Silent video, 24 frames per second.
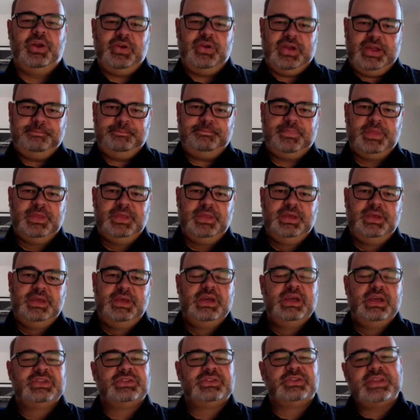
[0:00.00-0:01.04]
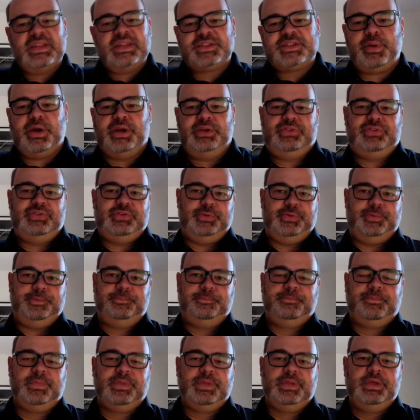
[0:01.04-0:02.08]
All right, so that's part 2.
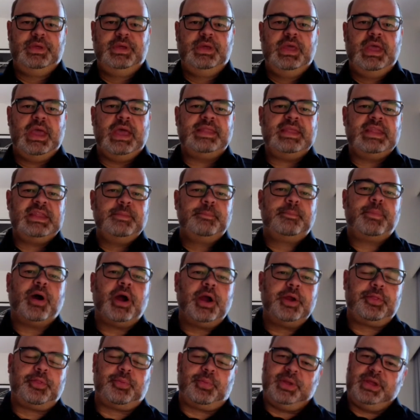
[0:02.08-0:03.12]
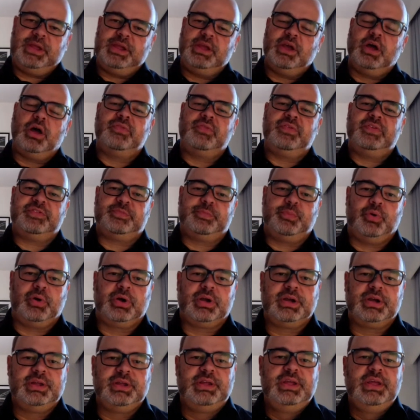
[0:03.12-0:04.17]
And then in part 3 of his
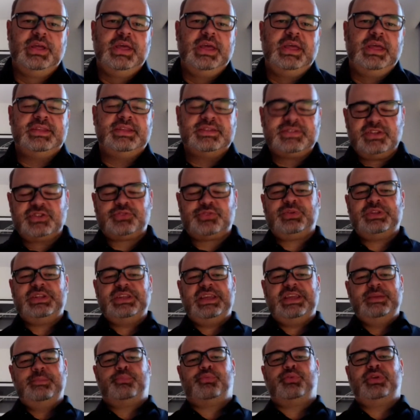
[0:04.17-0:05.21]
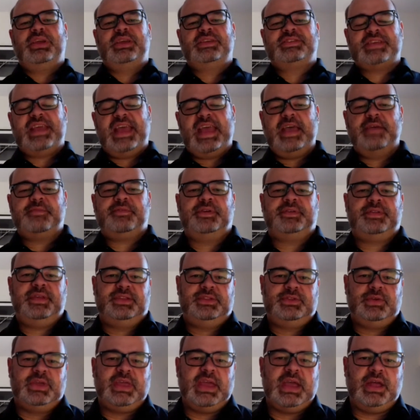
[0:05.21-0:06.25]
book, this is really, he brings
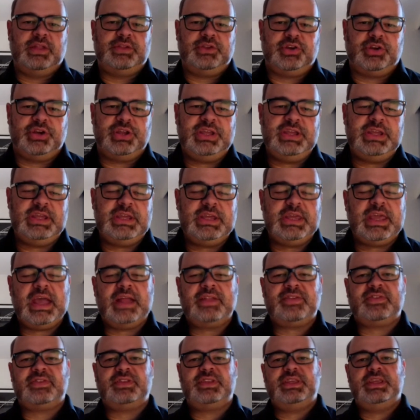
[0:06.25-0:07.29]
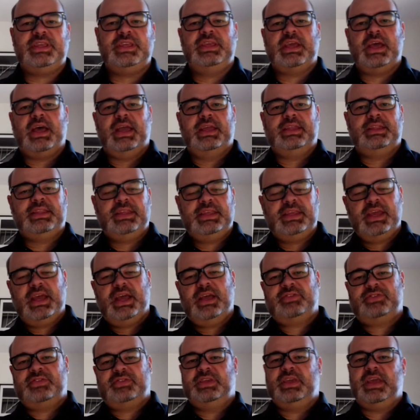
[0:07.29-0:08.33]
everything together. He gets the
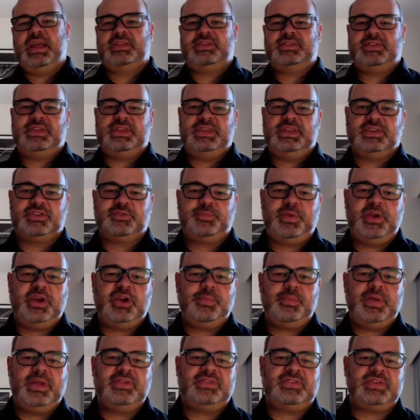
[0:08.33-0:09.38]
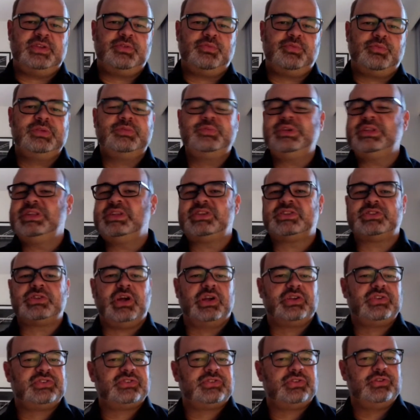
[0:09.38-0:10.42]
ideas, he gets the experiments, and he really
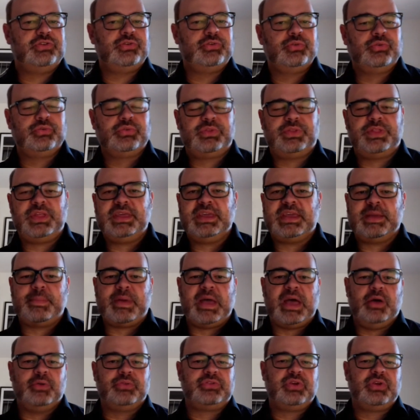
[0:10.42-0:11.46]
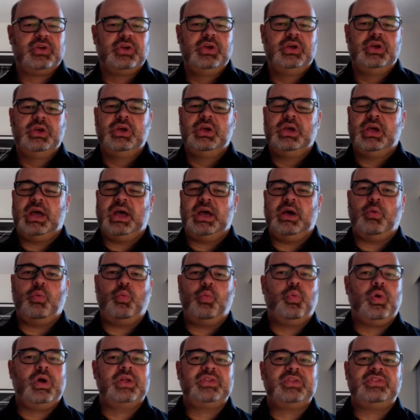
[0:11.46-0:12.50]
starts to think about
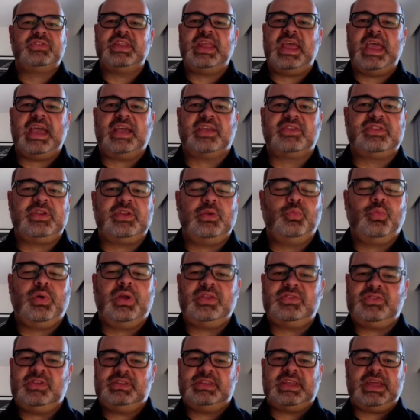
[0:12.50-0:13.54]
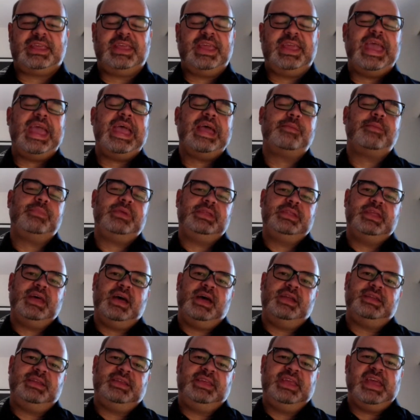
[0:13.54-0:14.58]
what's next and what is it that can be
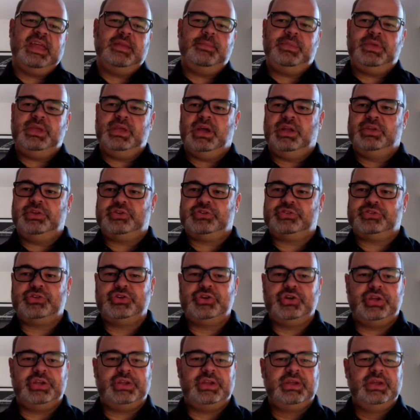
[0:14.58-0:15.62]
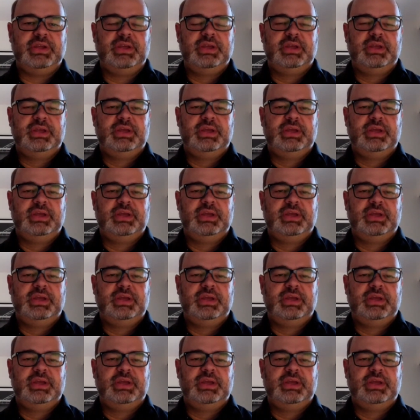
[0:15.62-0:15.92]
done and can be understood.